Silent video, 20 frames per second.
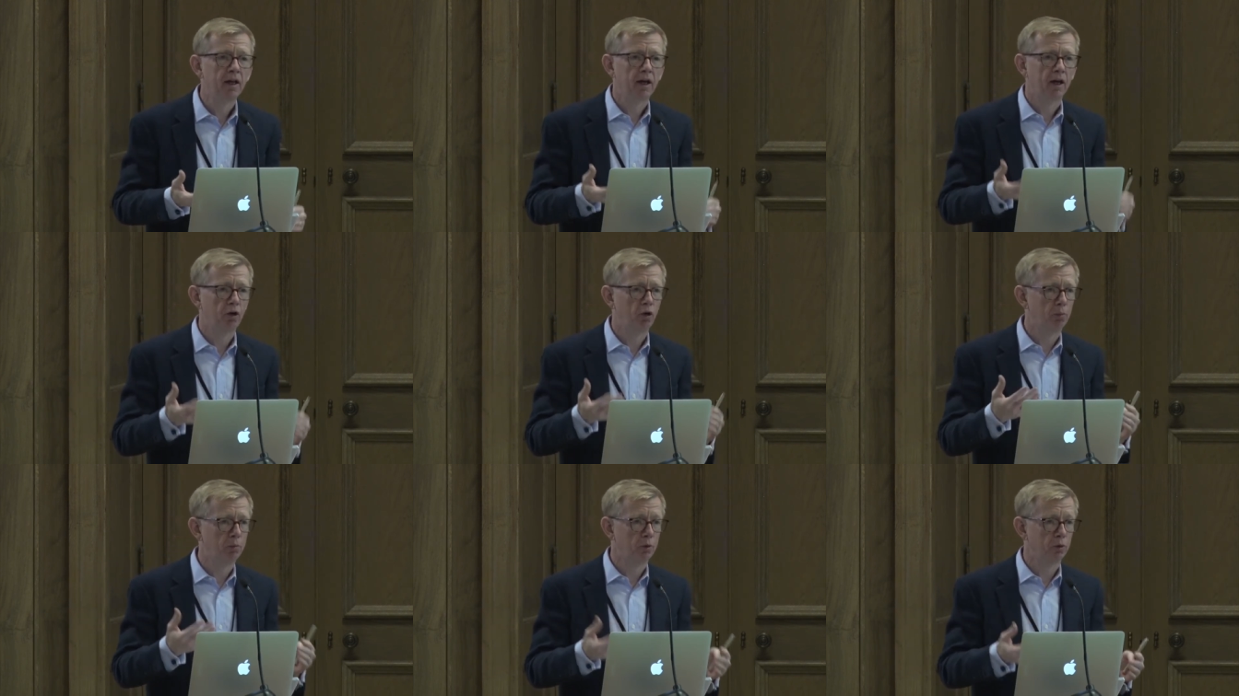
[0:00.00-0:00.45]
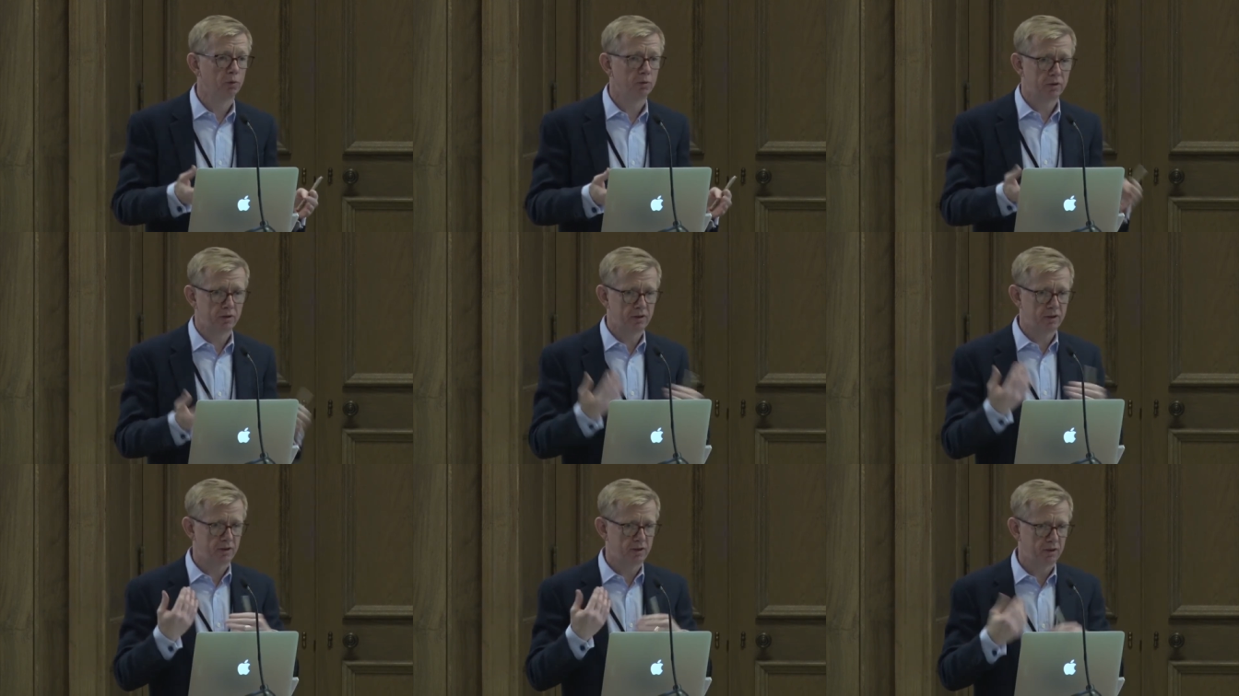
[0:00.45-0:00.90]
I hope you'll
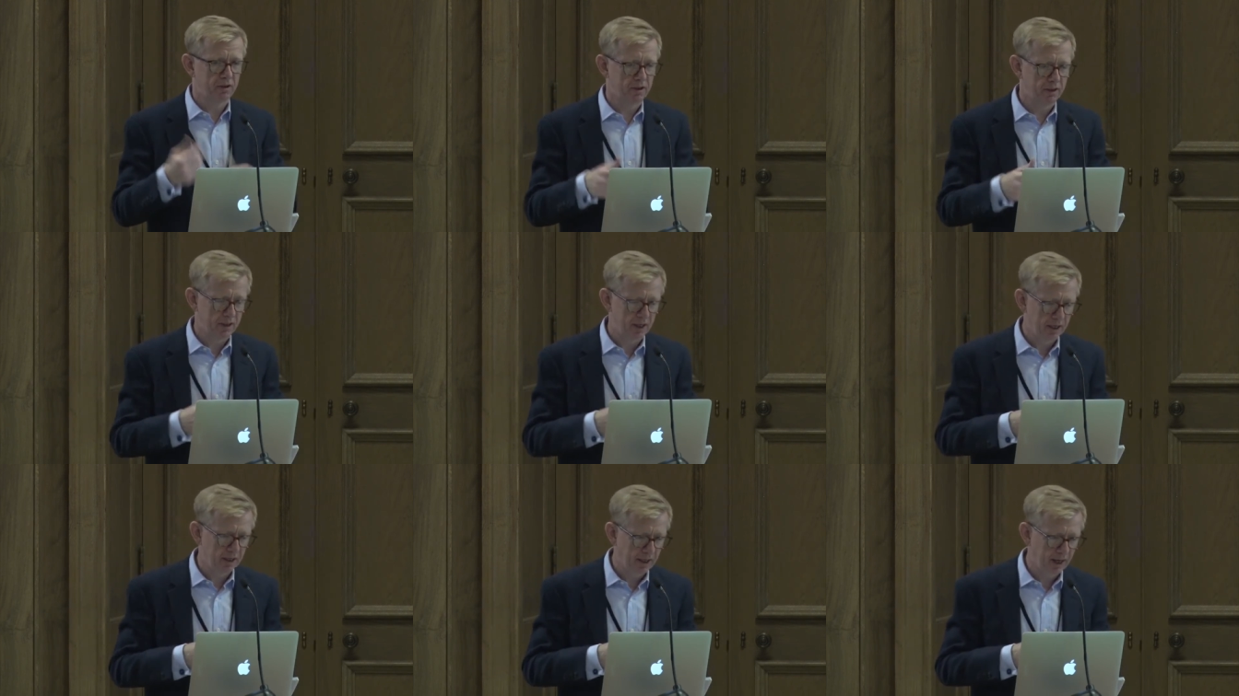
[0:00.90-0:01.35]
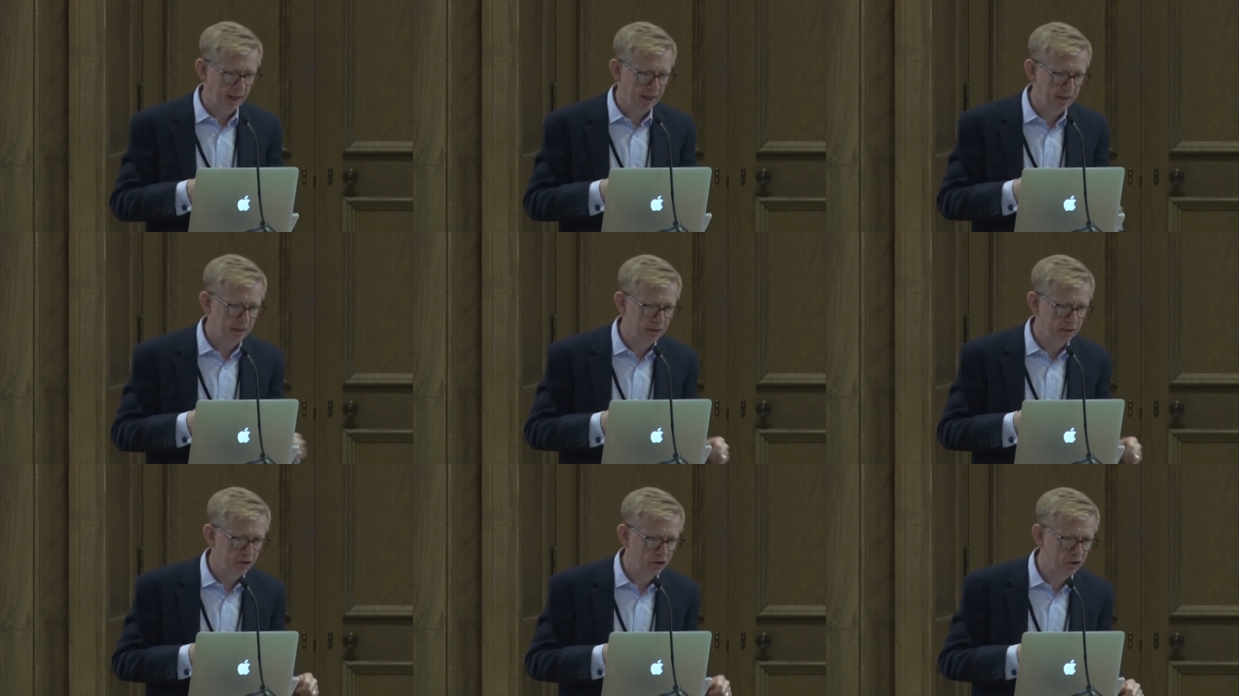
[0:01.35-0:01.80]
take
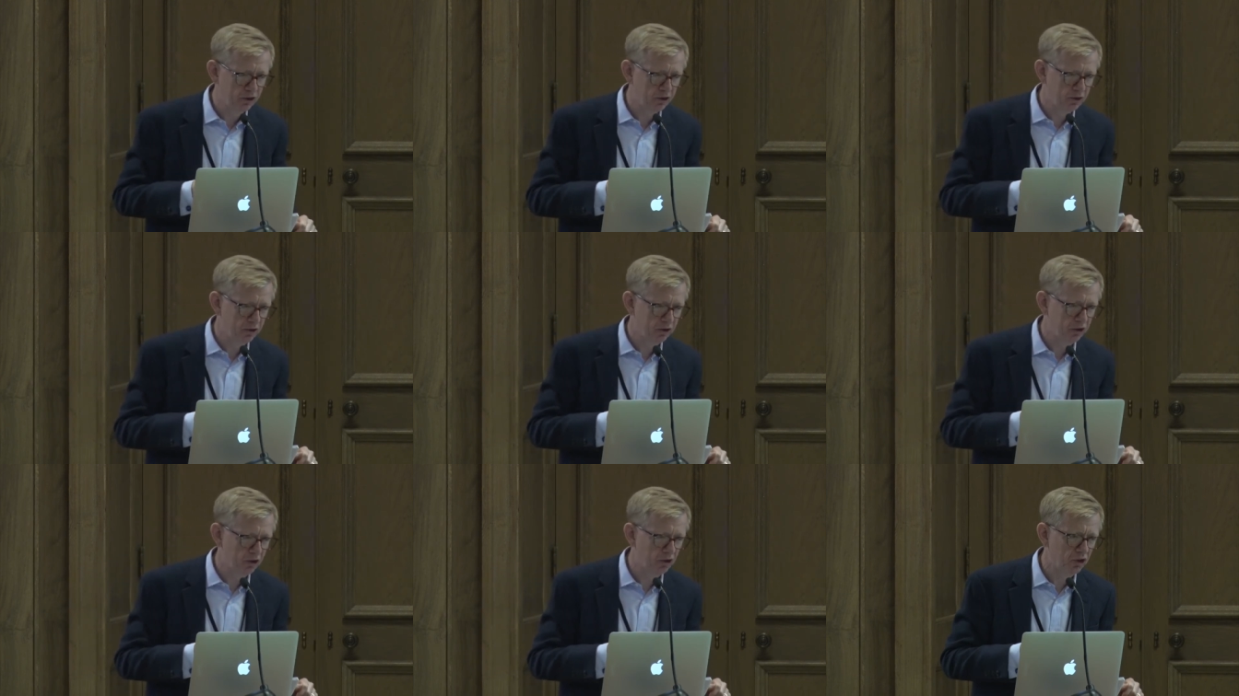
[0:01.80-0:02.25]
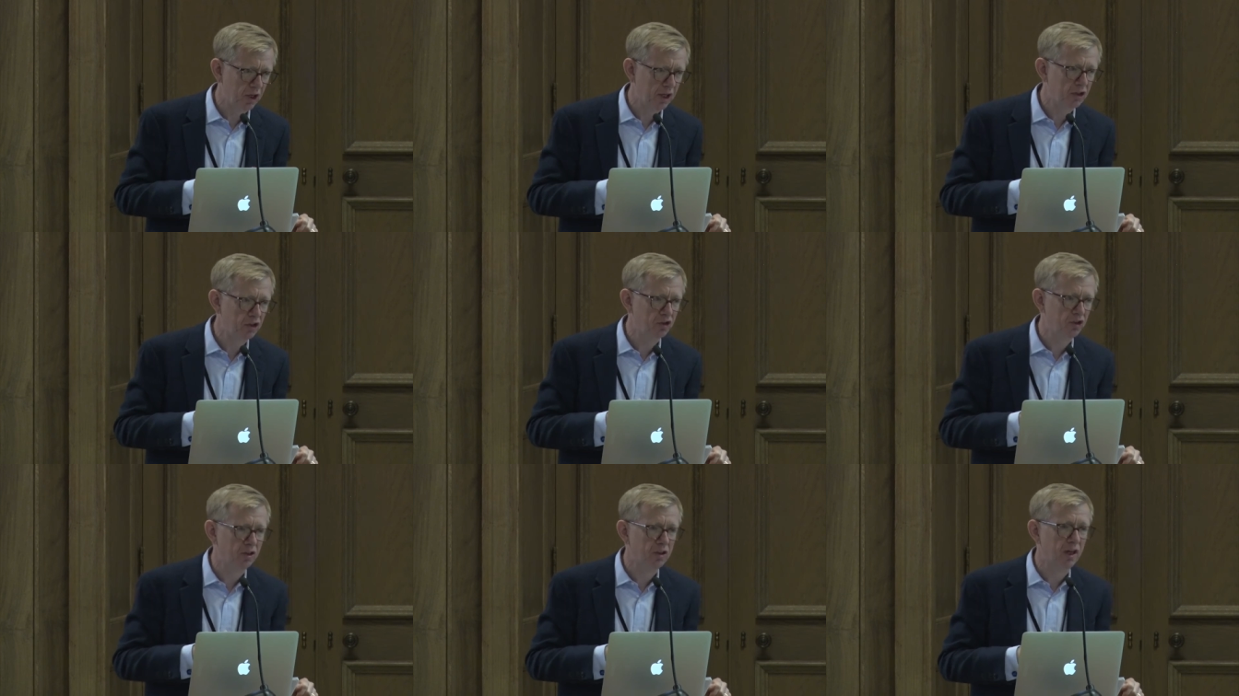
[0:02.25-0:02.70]
Ana's
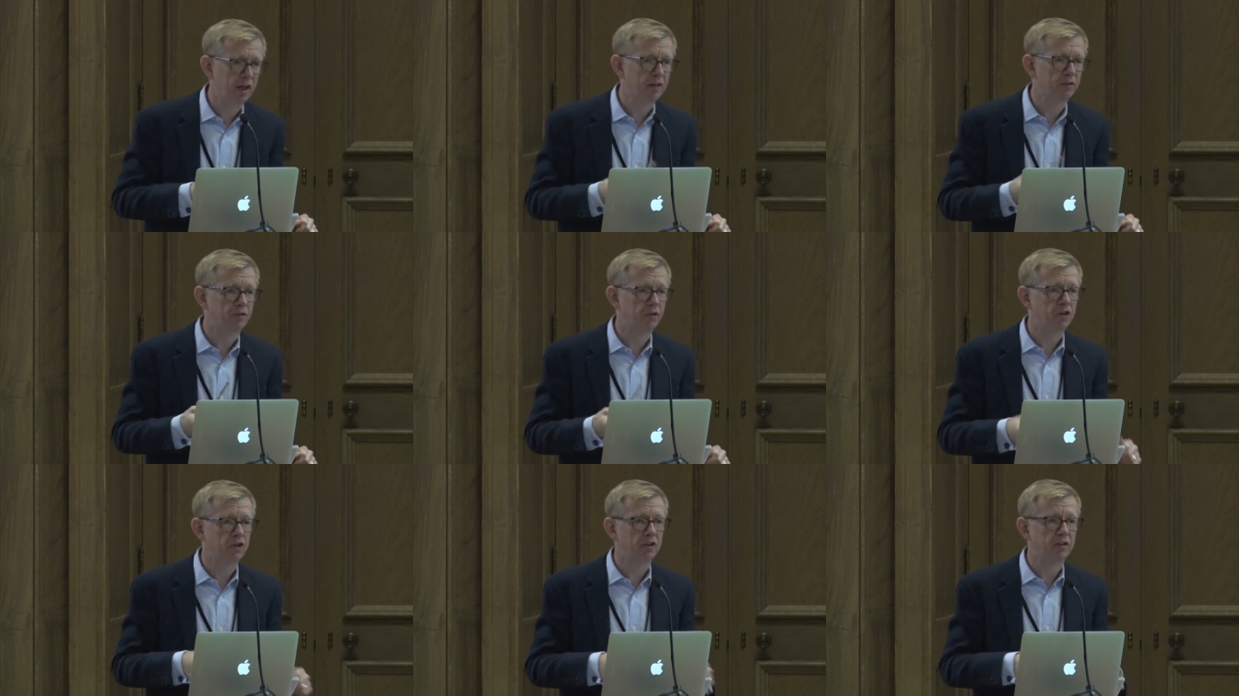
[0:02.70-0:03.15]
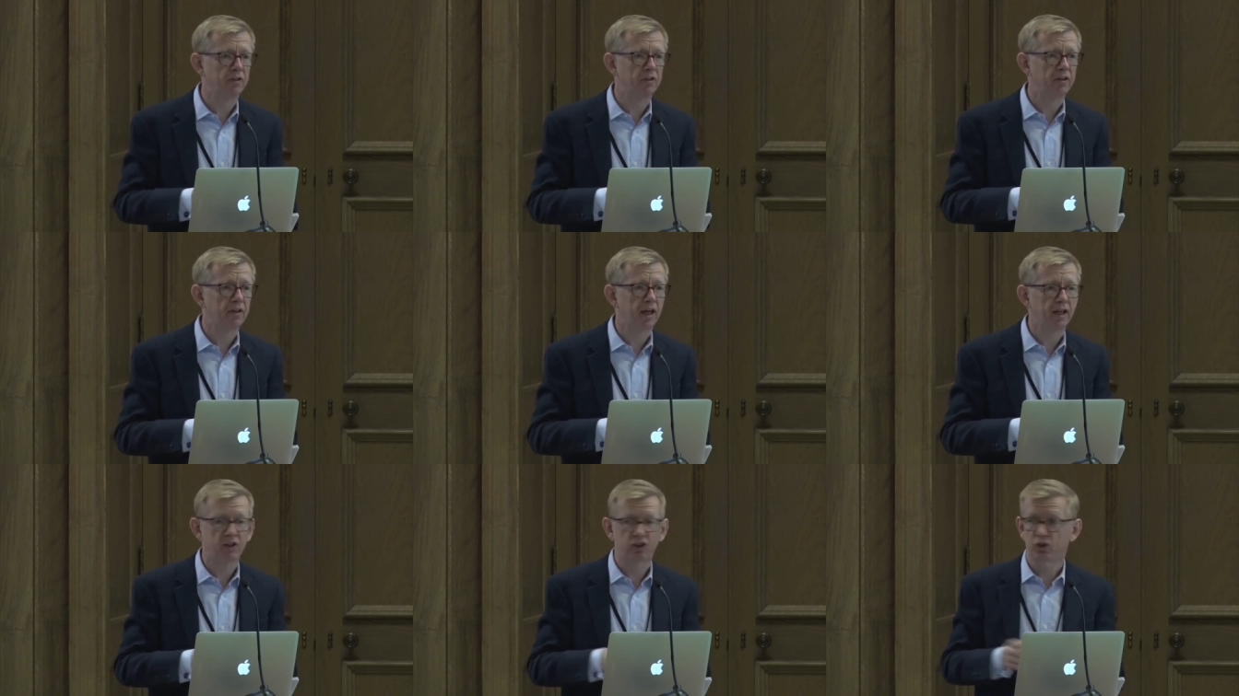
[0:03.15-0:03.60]
suggestion and visit
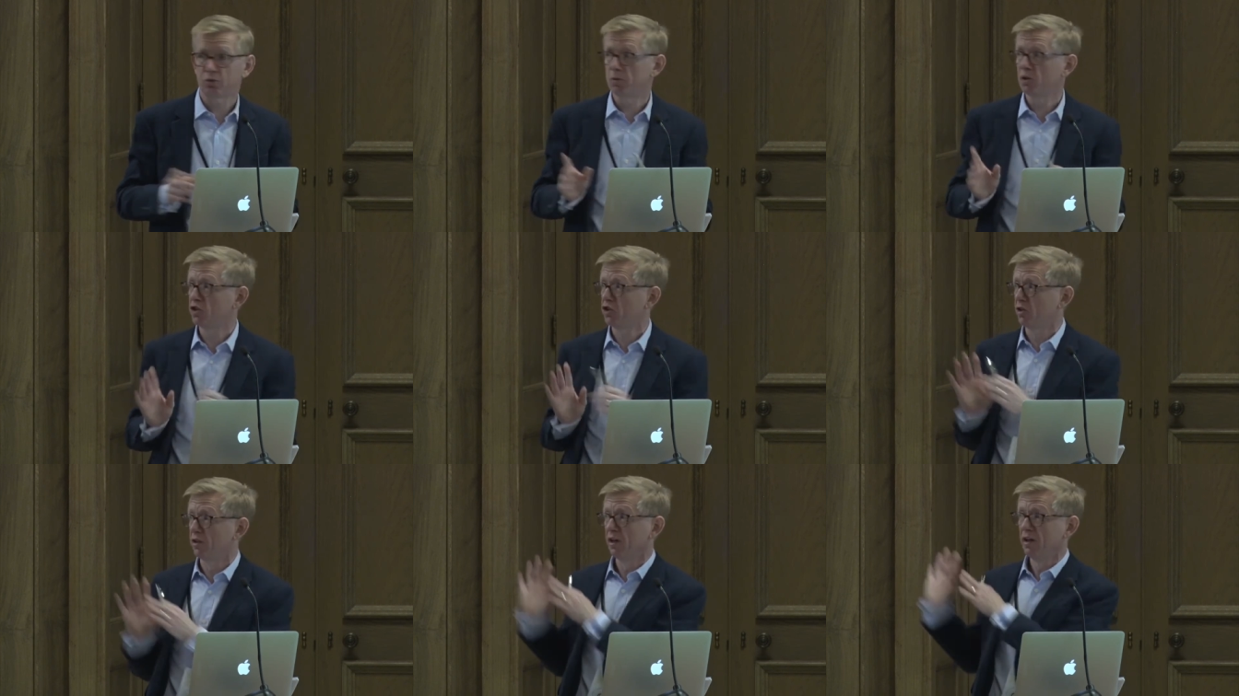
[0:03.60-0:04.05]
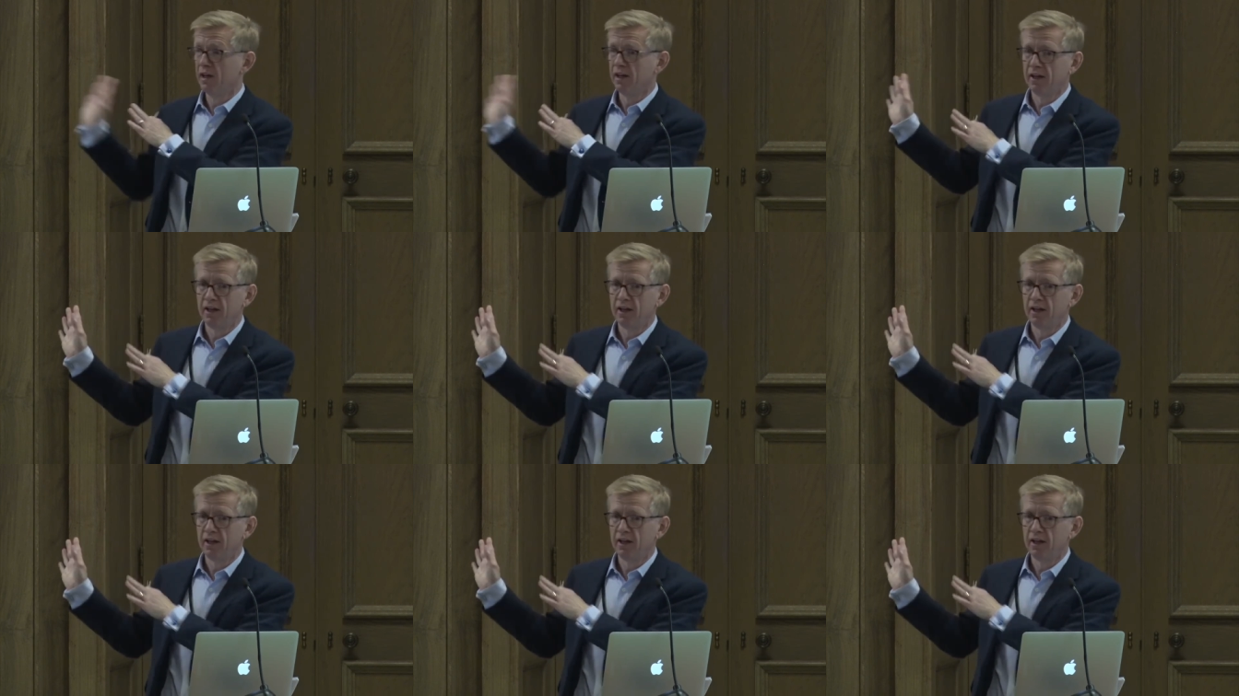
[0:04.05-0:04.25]
the exhibition